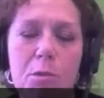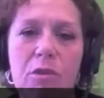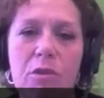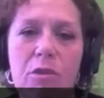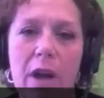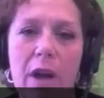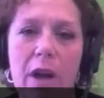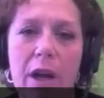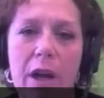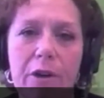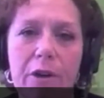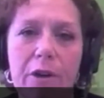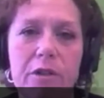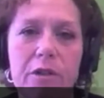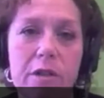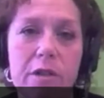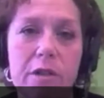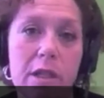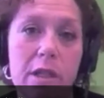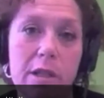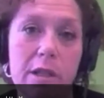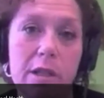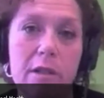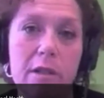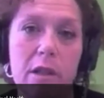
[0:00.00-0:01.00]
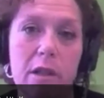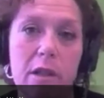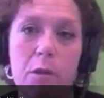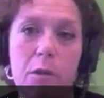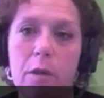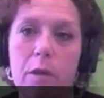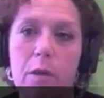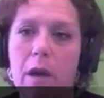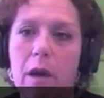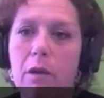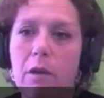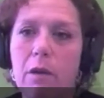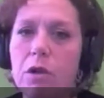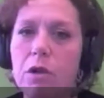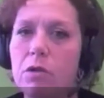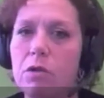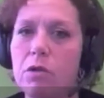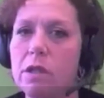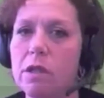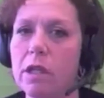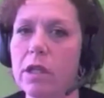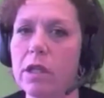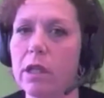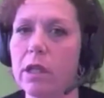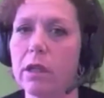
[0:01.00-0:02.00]
providers easily without
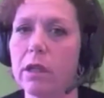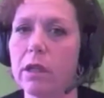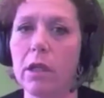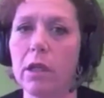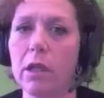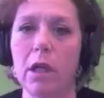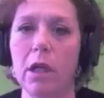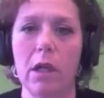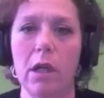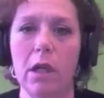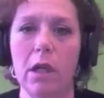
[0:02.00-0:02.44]
using